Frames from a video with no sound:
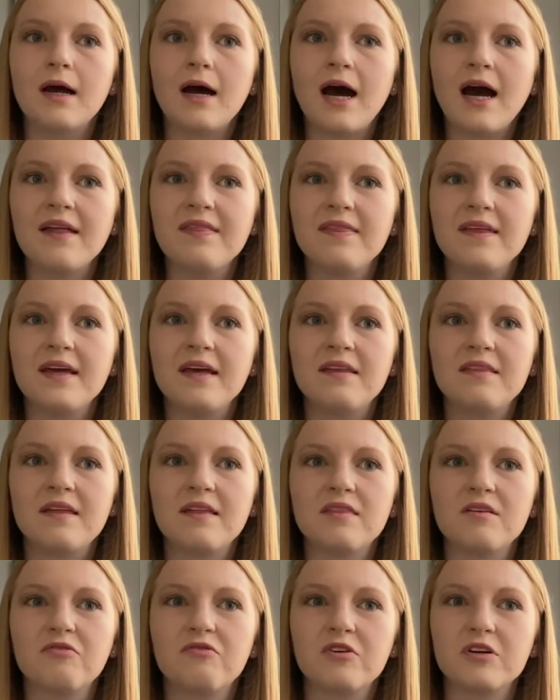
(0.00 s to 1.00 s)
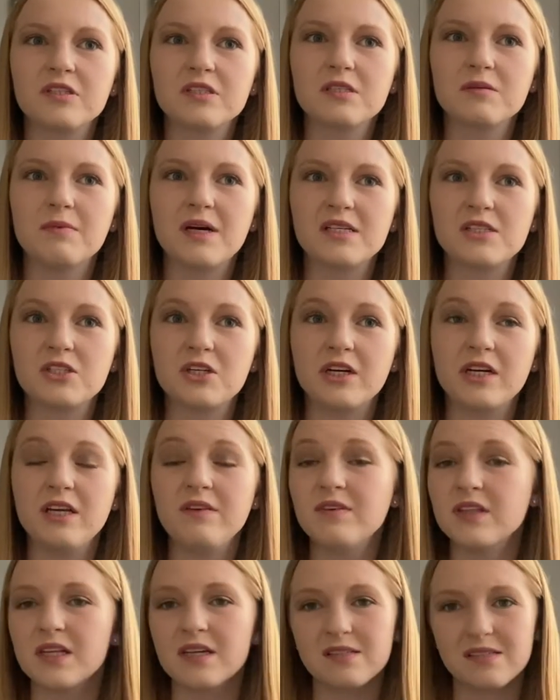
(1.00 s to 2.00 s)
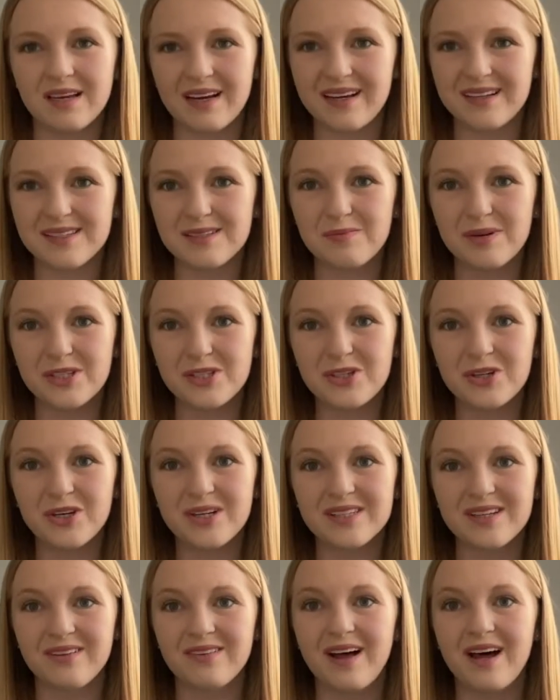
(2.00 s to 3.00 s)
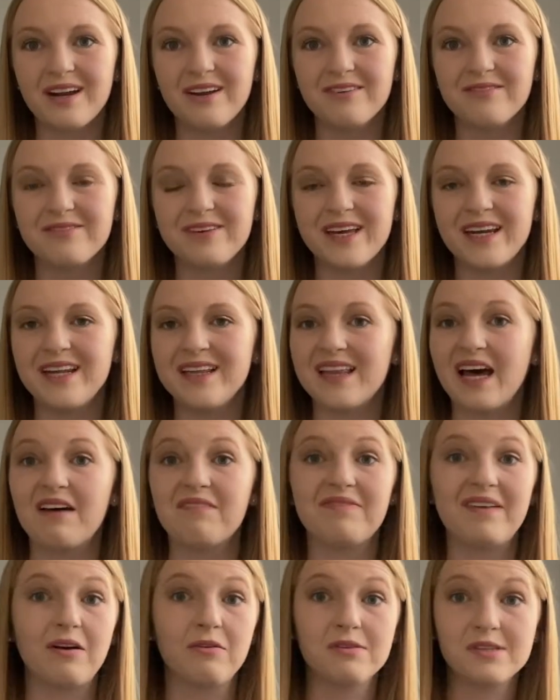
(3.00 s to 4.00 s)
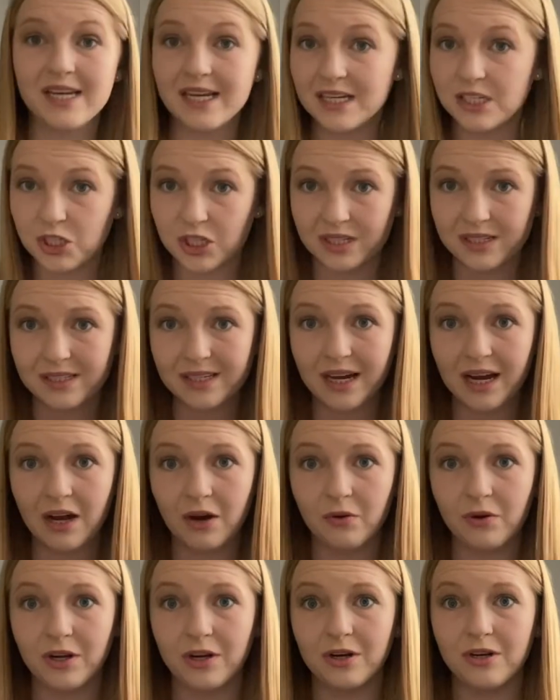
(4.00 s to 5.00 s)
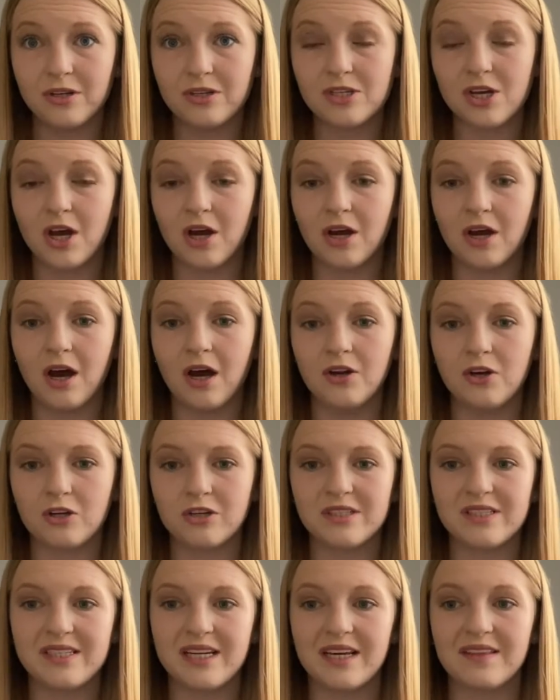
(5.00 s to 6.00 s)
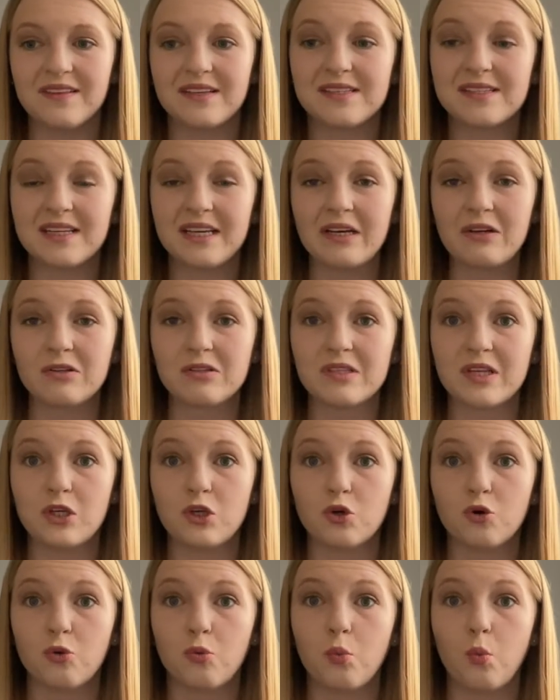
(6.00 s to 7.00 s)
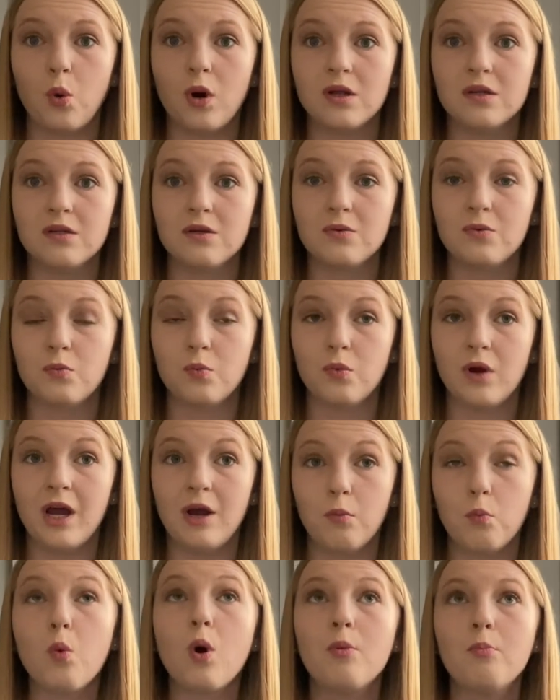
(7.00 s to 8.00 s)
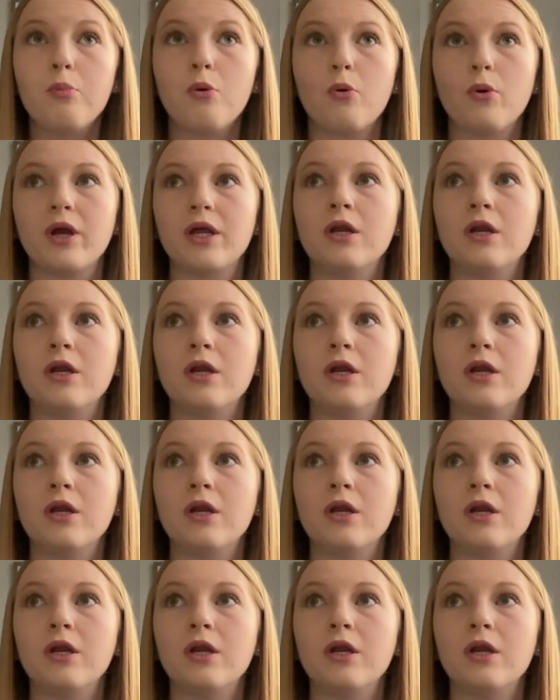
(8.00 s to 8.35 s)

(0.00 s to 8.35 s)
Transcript: I think that the first semester and even the second semester is a lot of getting that foundation down and to understand the skills that you'll want at one point